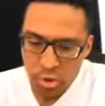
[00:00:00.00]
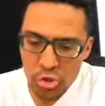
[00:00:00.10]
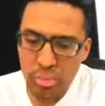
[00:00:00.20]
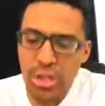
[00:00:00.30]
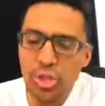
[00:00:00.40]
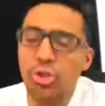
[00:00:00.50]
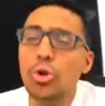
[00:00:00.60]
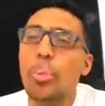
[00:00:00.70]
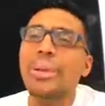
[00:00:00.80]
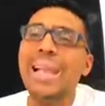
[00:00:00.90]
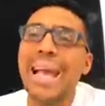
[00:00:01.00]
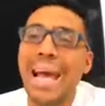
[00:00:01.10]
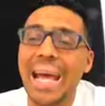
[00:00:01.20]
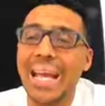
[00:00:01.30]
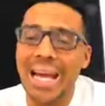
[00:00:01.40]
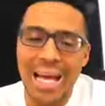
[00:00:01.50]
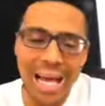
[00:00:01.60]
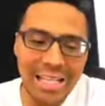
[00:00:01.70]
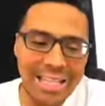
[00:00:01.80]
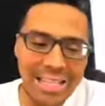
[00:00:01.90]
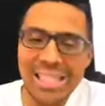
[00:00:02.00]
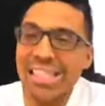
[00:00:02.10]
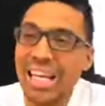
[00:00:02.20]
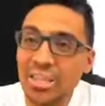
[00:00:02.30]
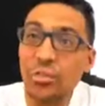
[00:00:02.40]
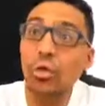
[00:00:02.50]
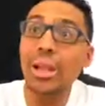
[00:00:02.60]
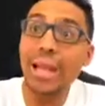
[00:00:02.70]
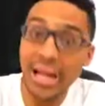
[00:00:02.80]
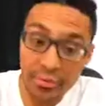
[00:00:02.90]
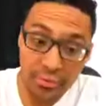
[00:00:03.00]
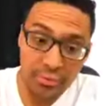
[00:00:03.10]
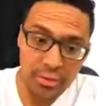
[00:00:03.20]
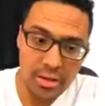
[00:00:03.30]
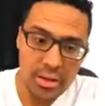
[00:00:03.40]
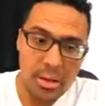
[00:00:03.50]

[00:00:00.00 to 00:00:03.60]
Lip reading: So make sure you plan a successful life.